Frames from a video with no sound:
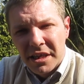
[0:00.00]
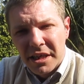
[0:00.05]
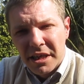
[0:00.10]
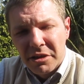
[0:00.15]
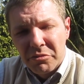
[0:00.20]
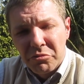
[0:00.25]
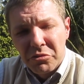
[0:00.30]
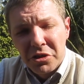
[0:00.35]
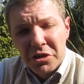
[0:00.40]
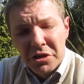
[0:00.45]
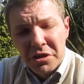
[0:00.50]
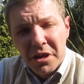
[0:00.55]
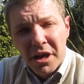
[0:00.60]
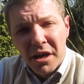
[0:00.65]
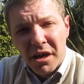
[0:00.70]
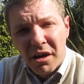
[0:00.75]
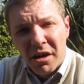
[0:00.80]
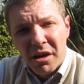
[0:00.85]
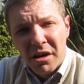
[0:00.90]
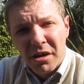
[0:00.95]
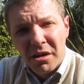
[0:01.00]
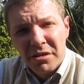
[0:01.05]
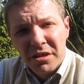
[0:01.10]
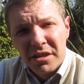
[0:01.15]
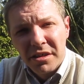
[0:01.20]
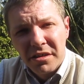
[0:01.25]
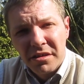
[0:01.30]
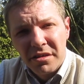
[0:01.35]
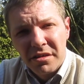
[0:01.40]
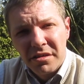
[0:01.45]
It was hard.
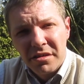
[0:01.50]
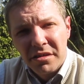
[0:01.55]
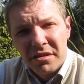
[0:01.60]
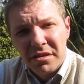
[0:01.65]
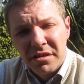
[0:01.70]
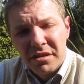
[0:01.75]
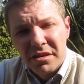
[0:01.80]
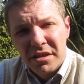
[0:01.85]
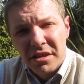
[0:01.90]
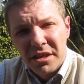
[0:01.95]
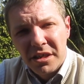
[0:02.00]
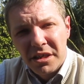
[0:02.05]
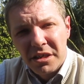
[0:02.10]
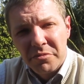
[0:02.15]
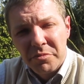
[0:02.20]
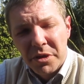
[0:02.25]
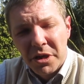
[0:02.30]
It's